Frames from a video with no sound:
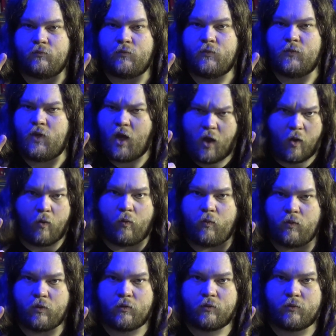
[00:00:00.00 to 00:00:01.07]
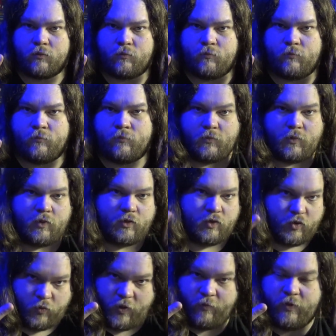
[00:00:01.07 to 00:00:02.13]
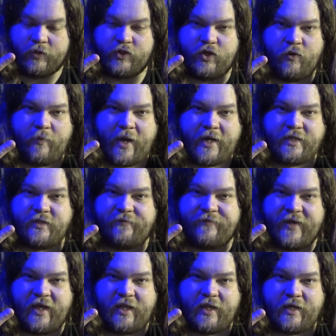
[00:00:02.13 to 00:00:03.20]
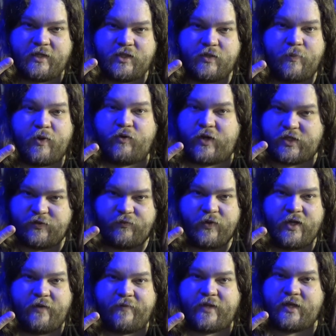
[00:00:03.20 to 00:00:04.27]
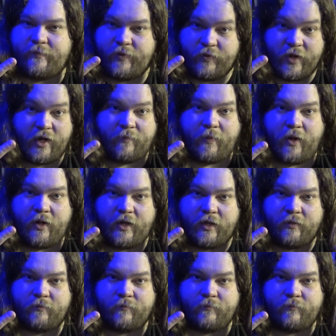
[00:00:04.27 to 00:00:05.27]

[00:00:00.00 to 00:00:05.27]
No. Do I want Joe Biden to fail against the progressive wing of the Democratic Party?